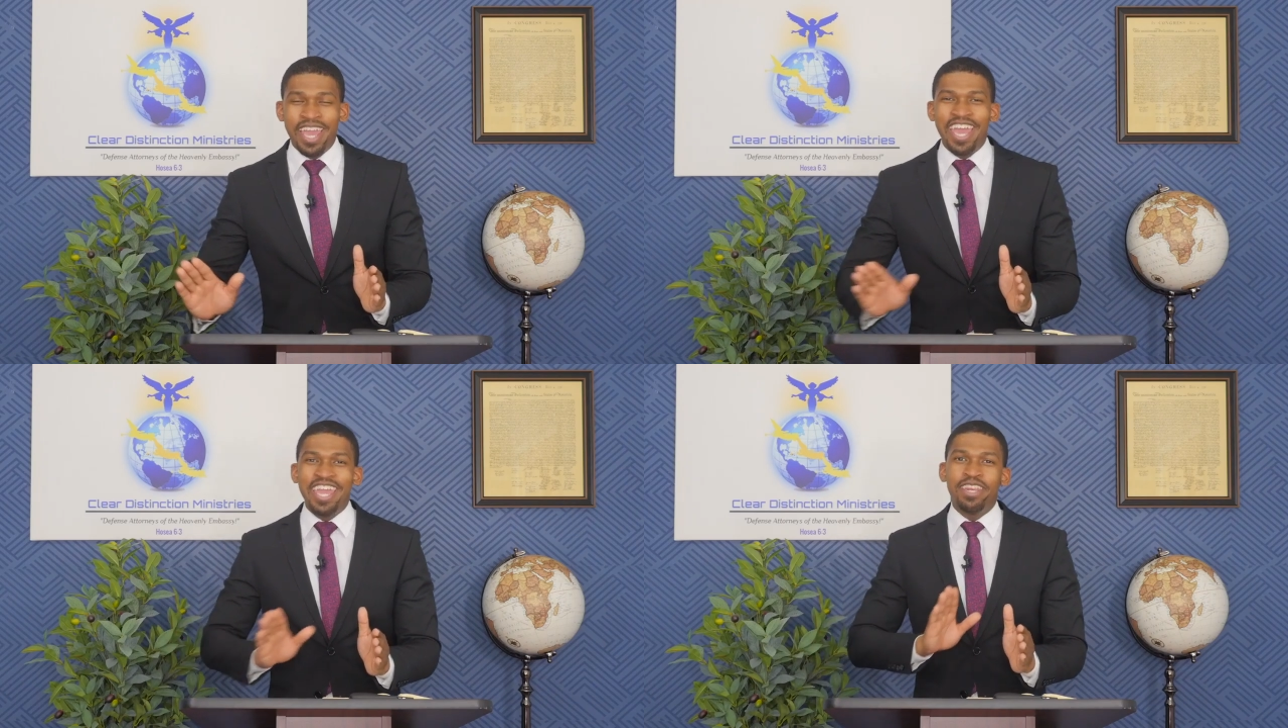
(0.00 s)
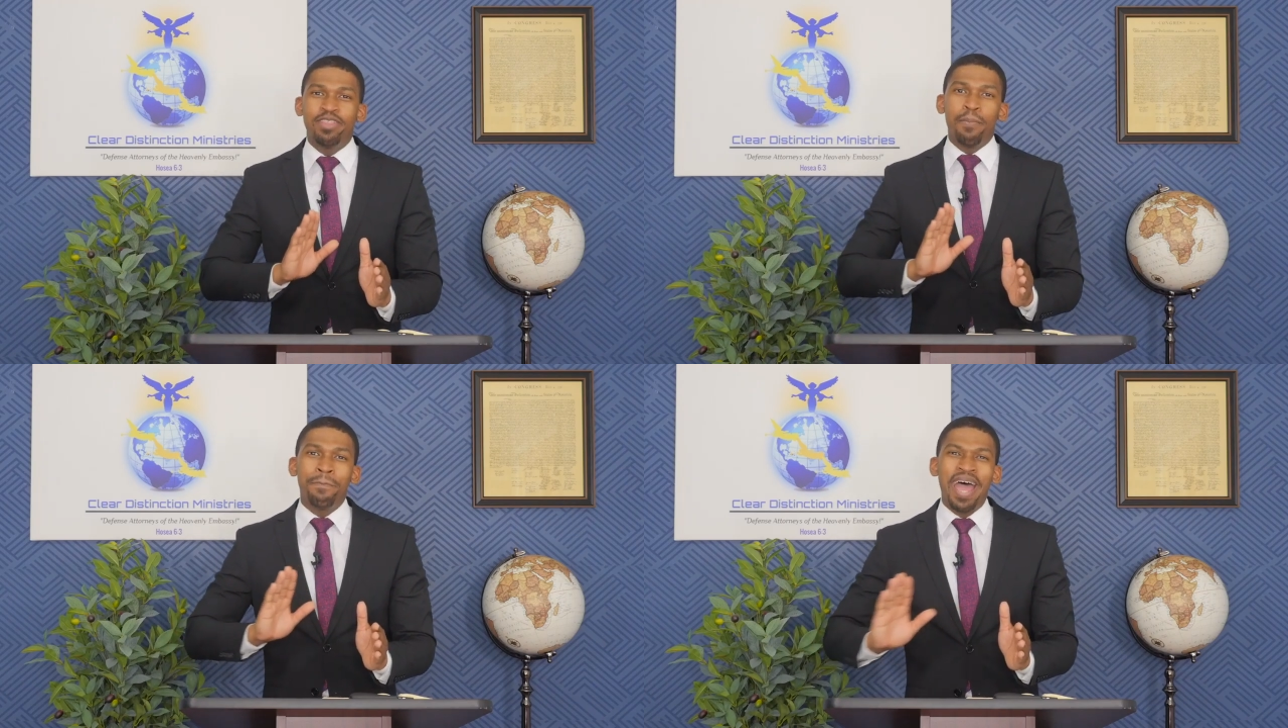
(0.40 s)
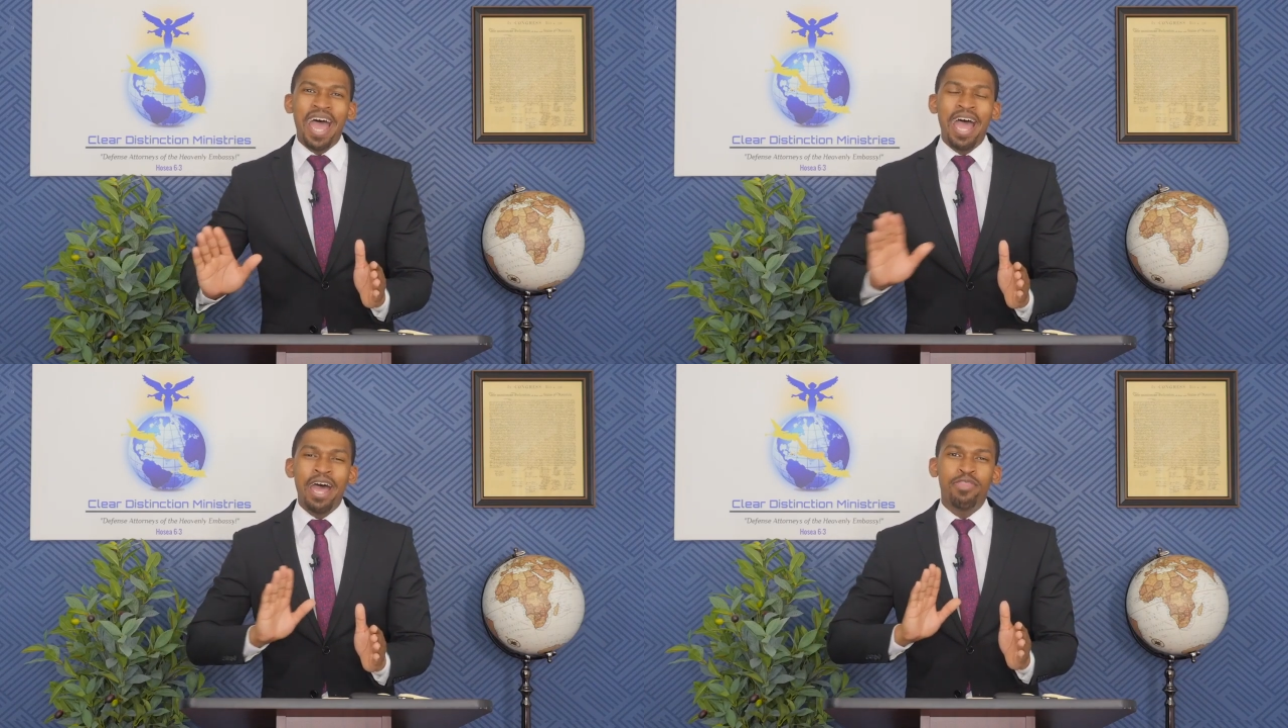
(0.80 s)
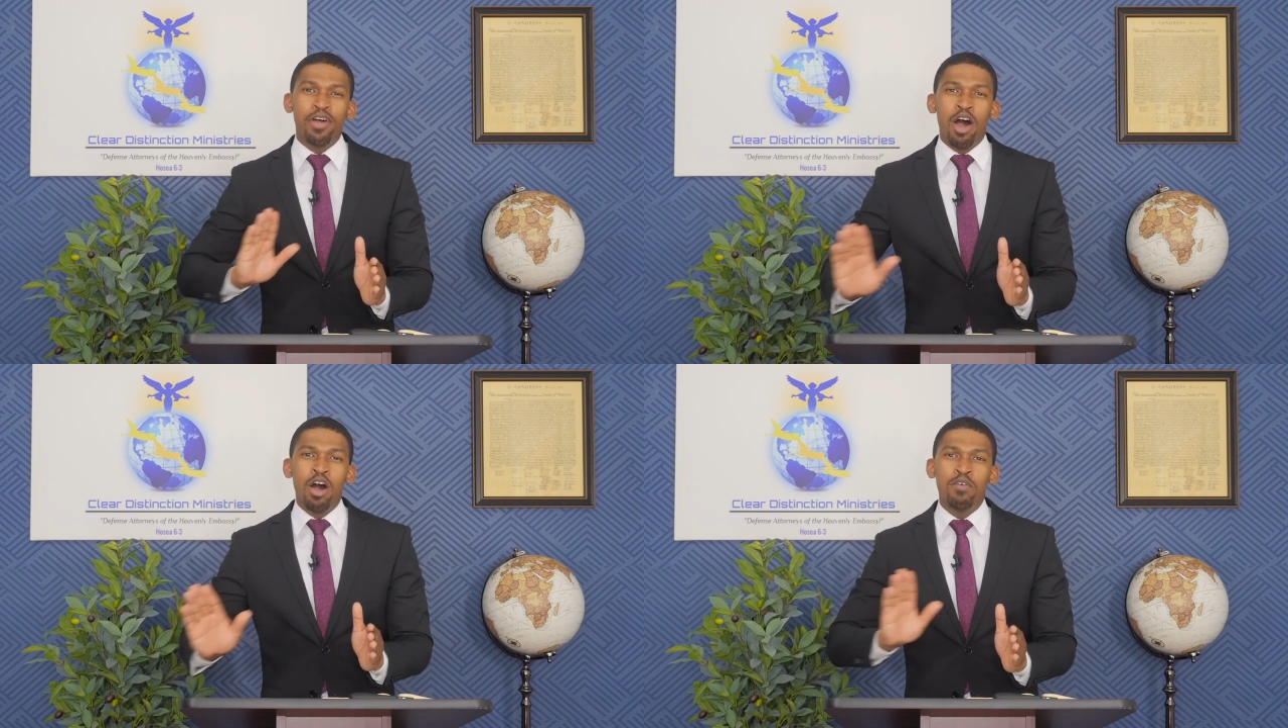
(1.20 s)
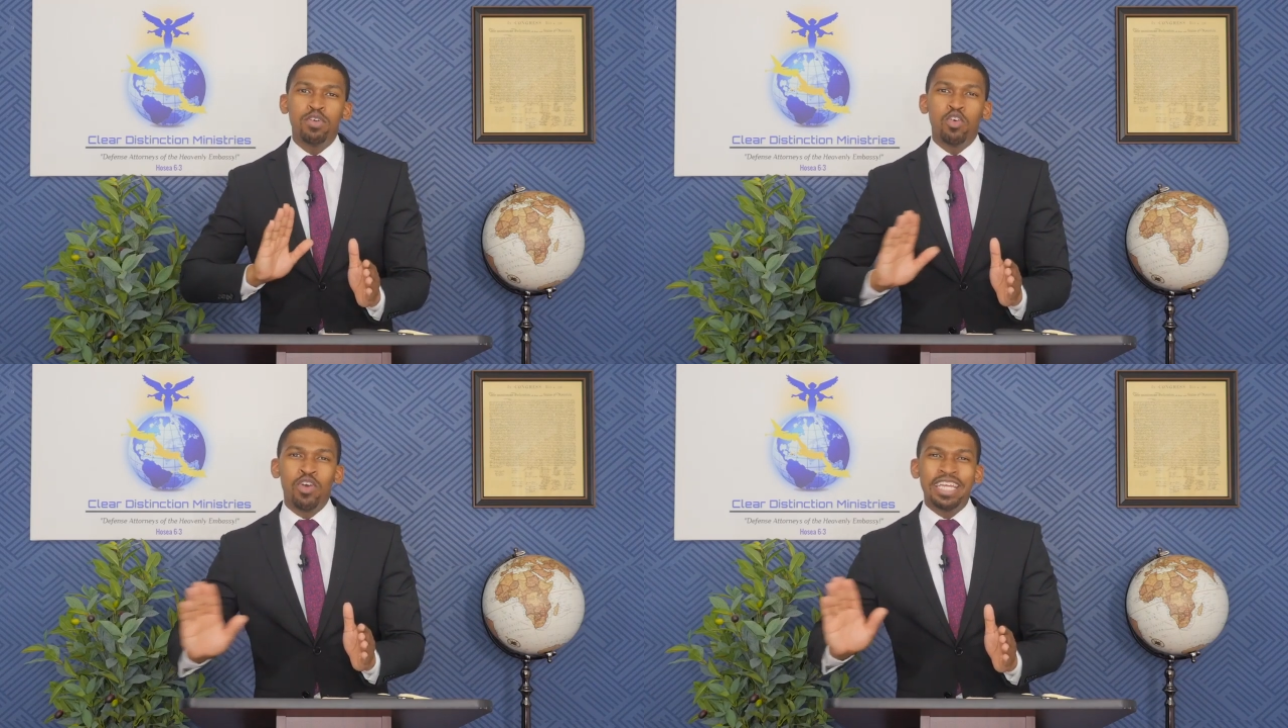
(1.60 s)
in the path of
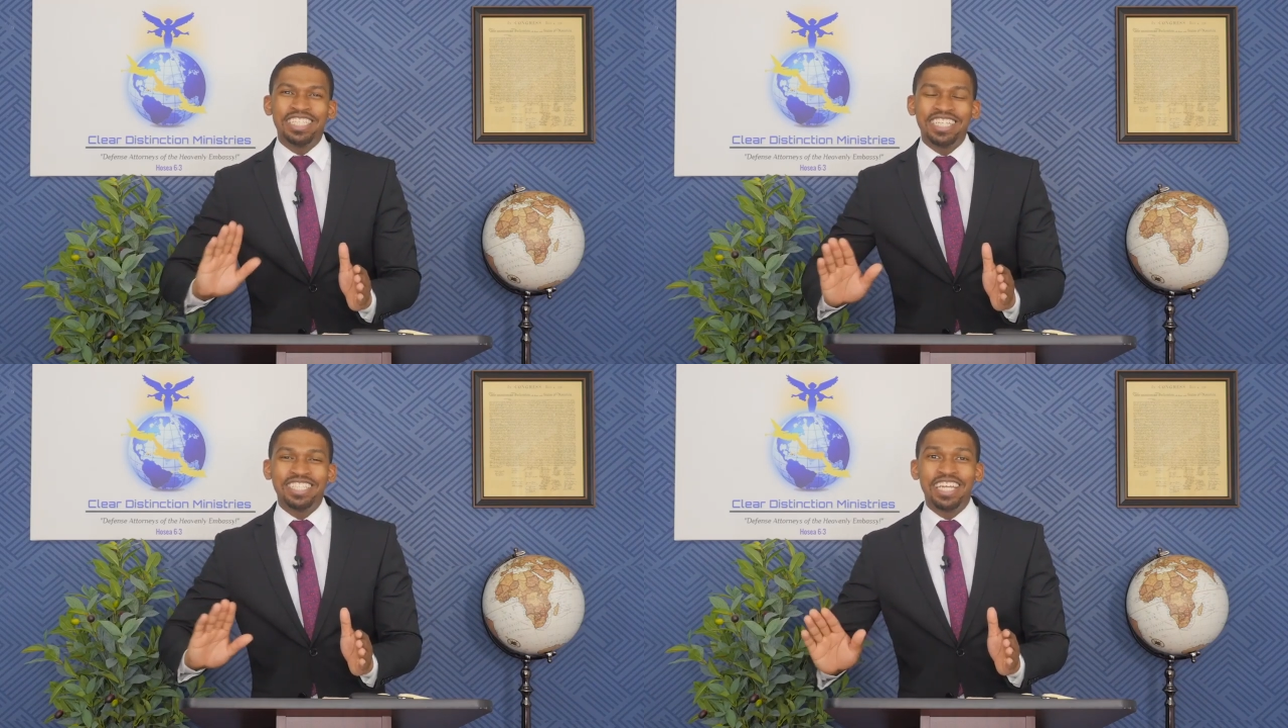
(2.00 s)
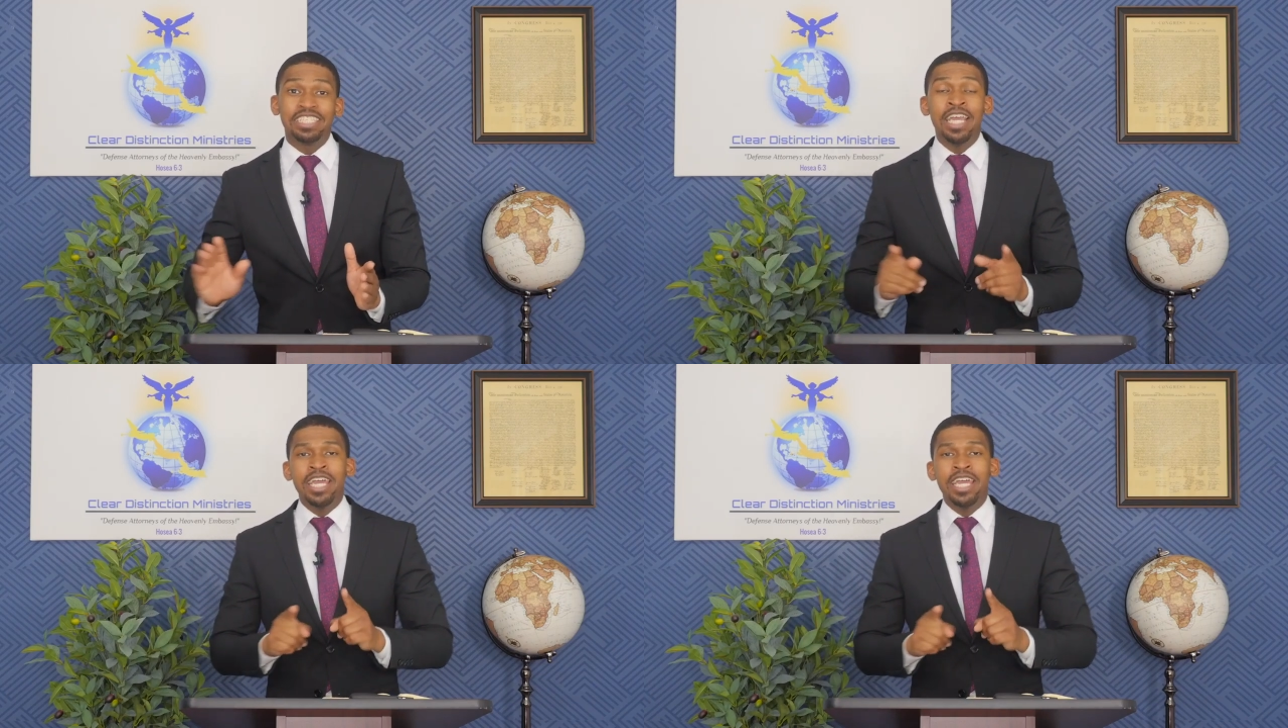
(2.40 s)
righteousness.